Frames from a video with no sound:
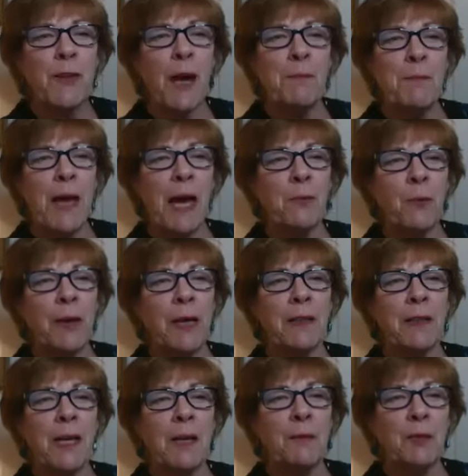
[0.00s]
that mad
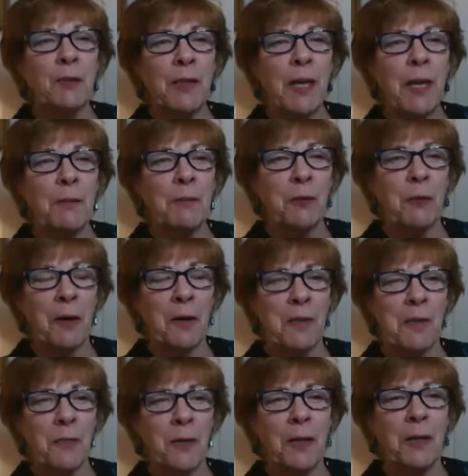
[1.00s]
rant came
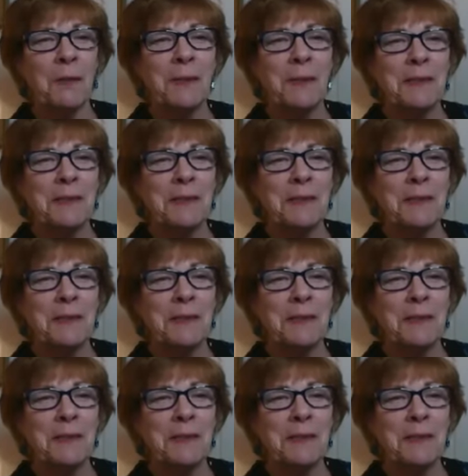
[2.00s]
across well. But.